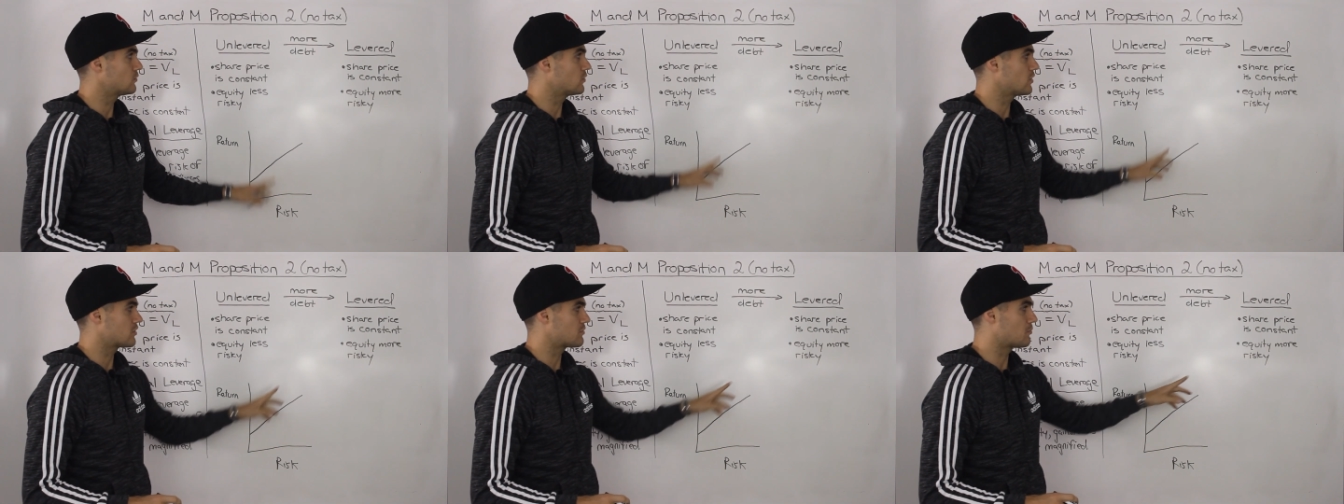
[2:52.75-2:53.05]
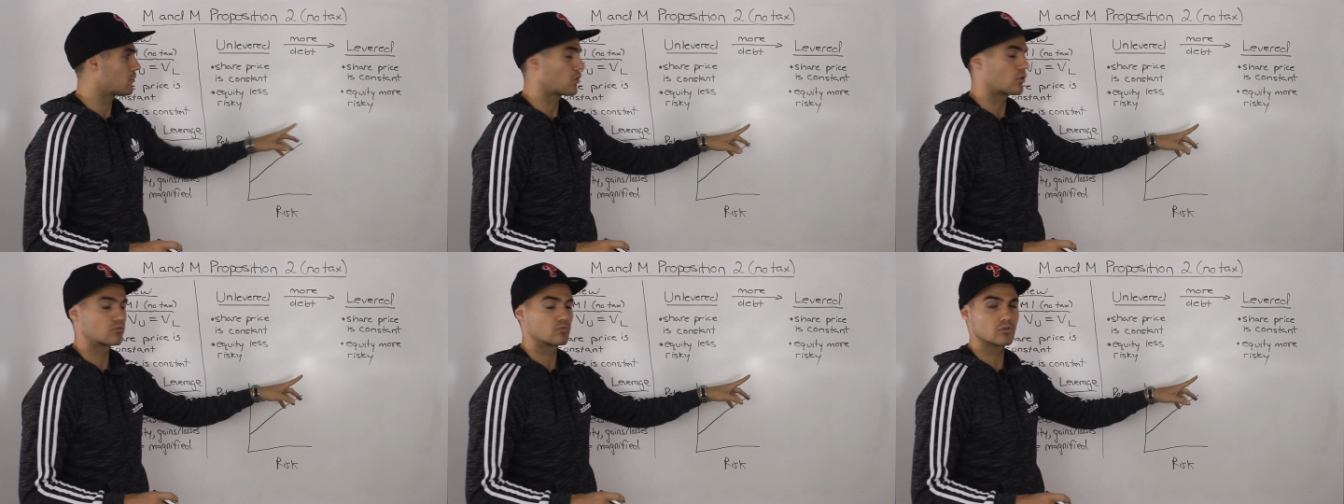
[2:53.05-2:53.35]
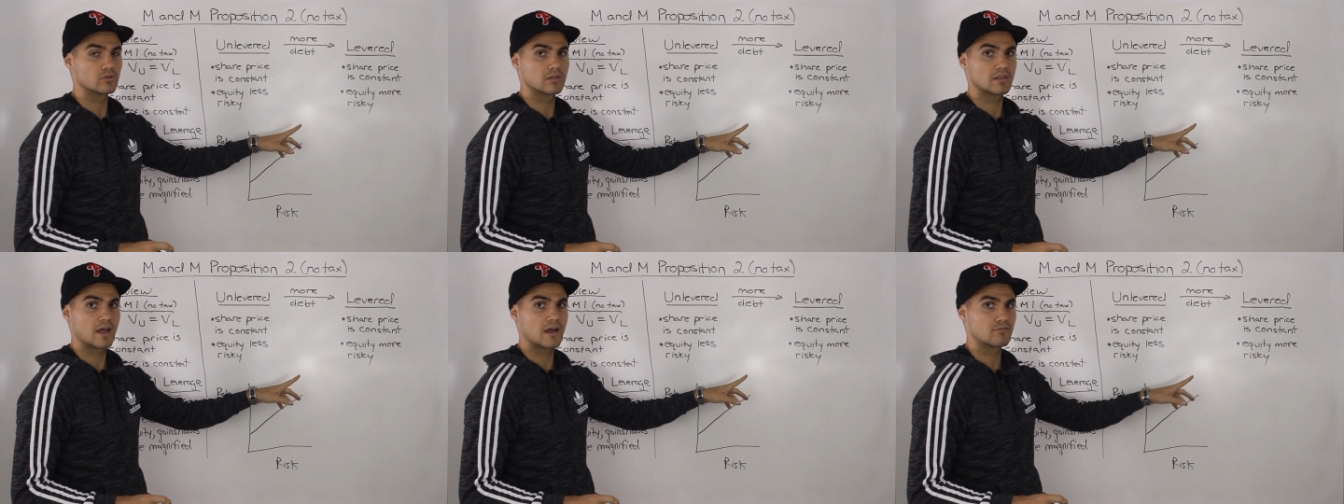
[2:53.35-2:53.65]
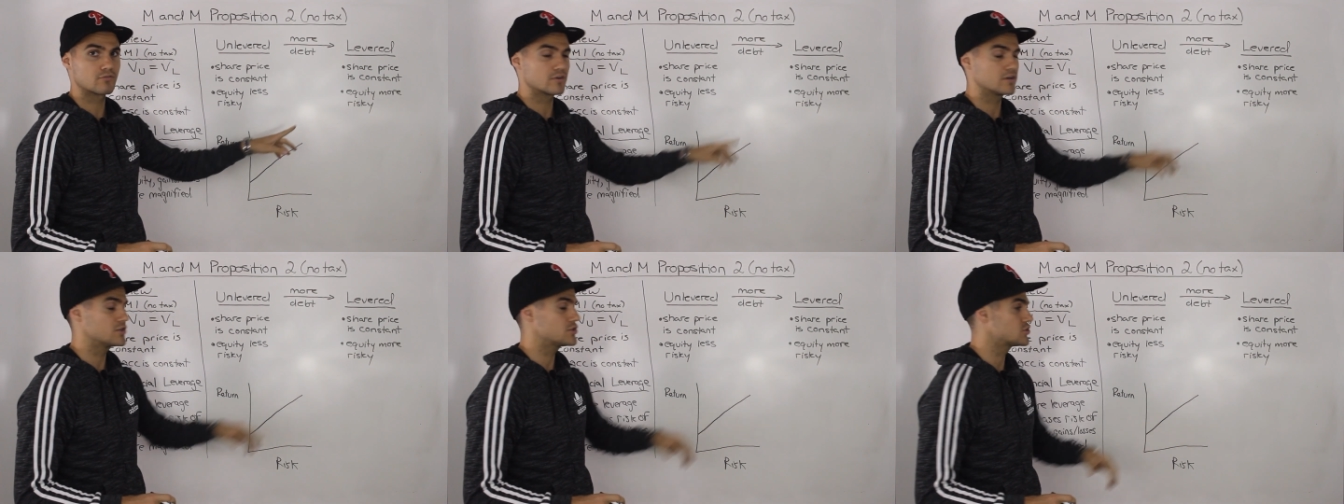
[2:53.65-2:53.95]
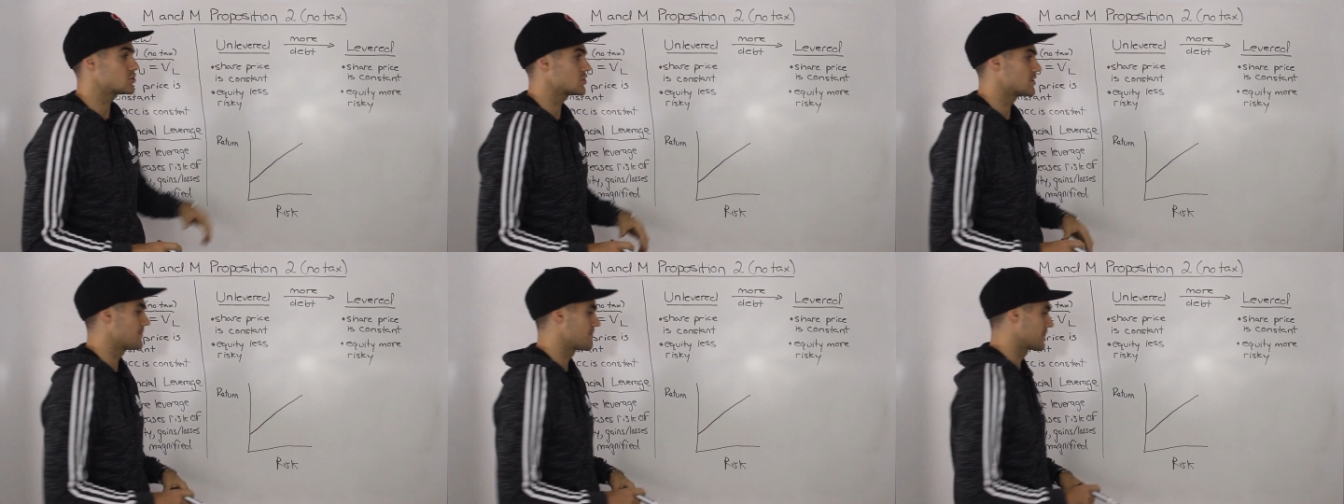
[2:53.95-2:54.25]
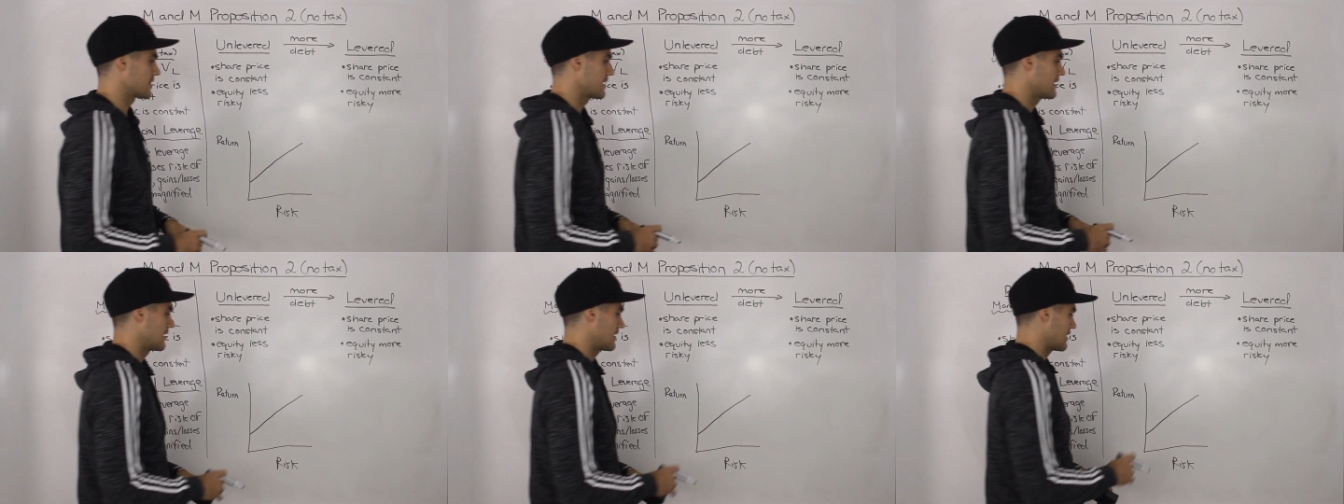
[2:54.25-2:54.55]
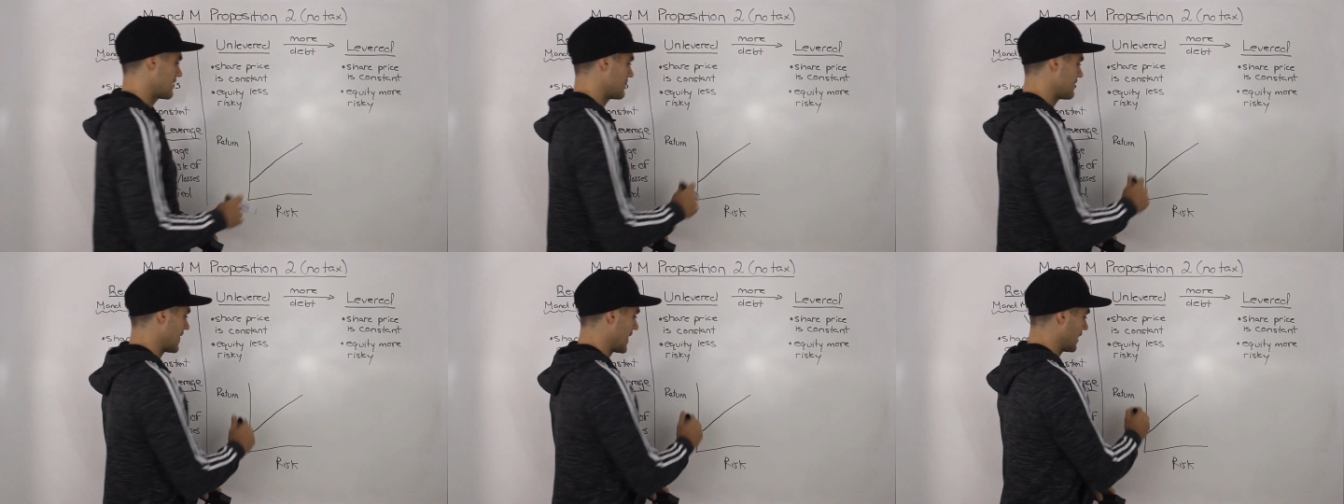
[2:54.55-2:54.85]
with more leverage,
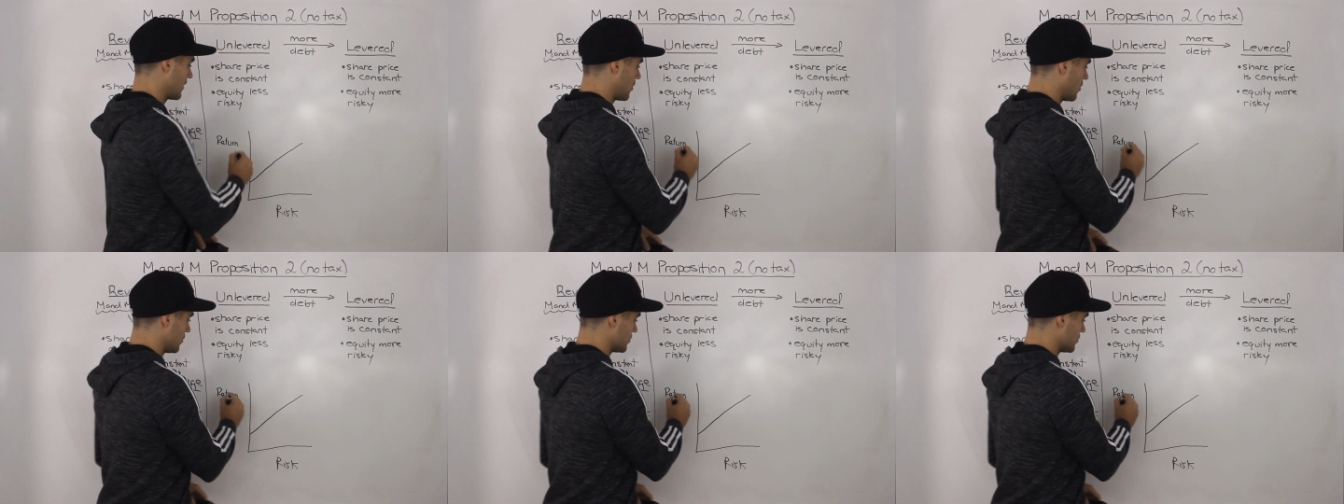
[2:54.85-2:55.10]
that